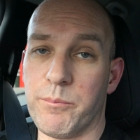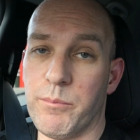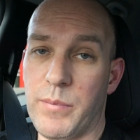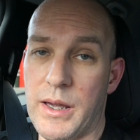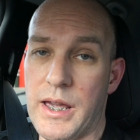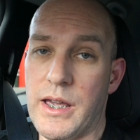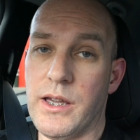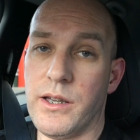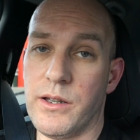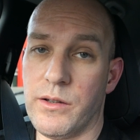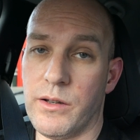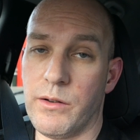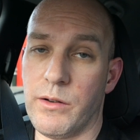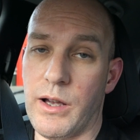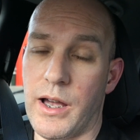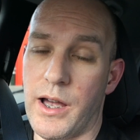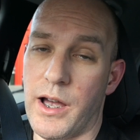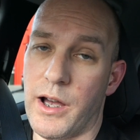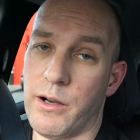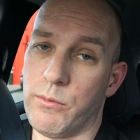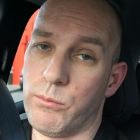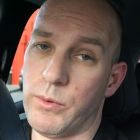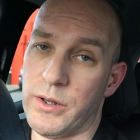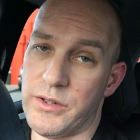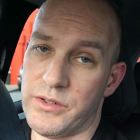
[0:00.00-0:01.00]
peak
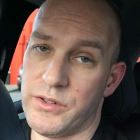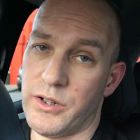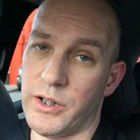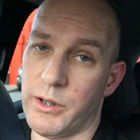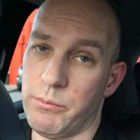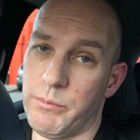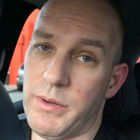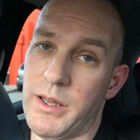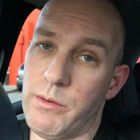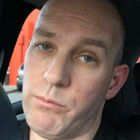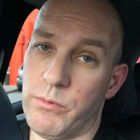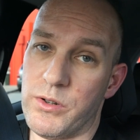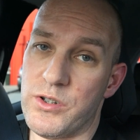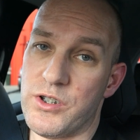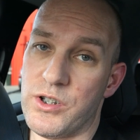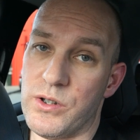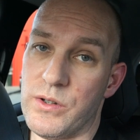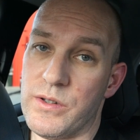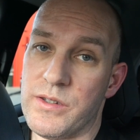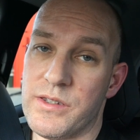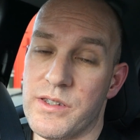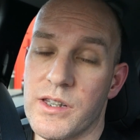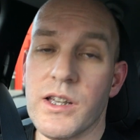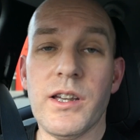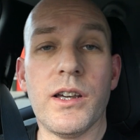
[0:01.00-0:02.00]
where it's going to be
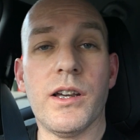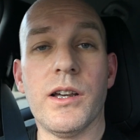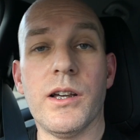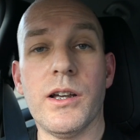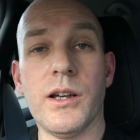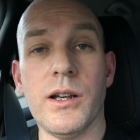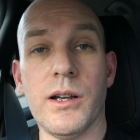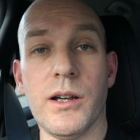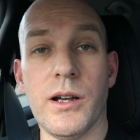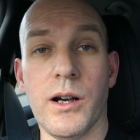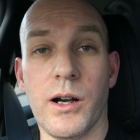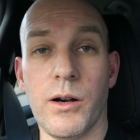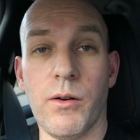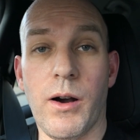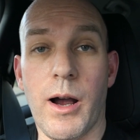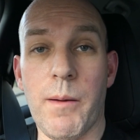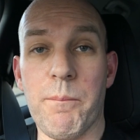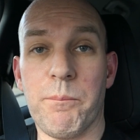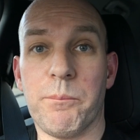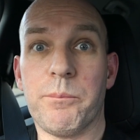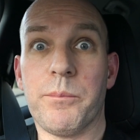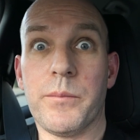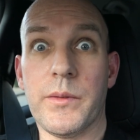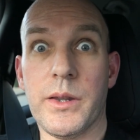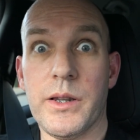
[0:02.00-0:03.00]
reduced. Alright,
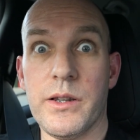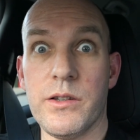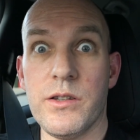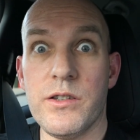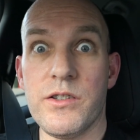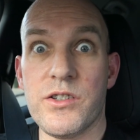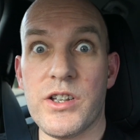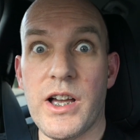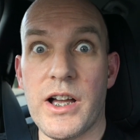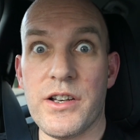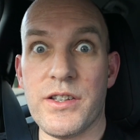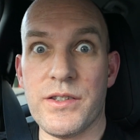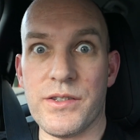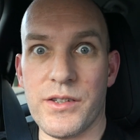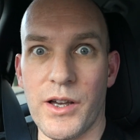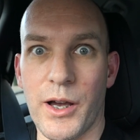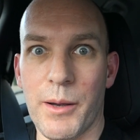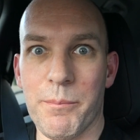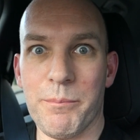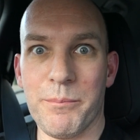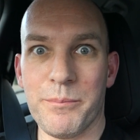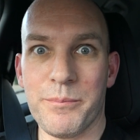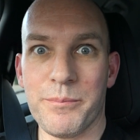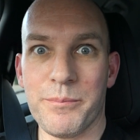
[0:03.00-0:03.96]
charging time.